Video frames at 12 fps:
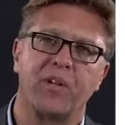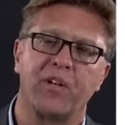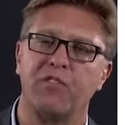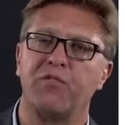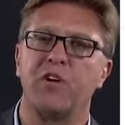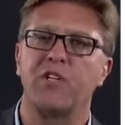
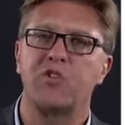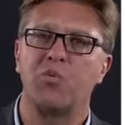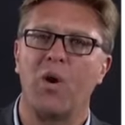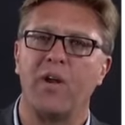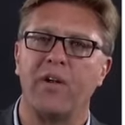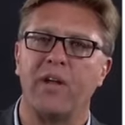The first
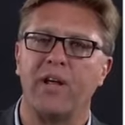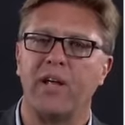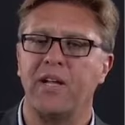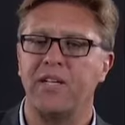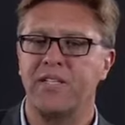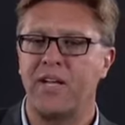one
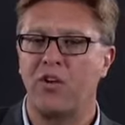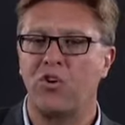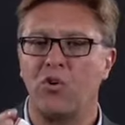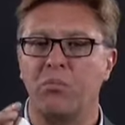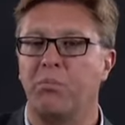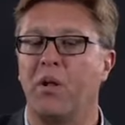is
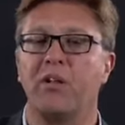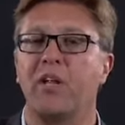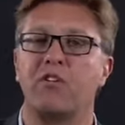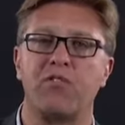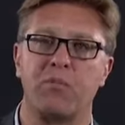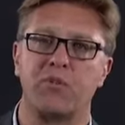that you build
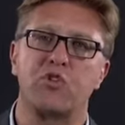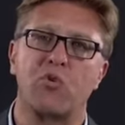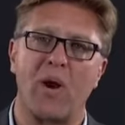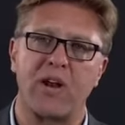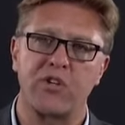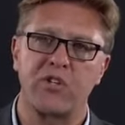it from
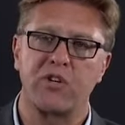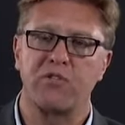scratch,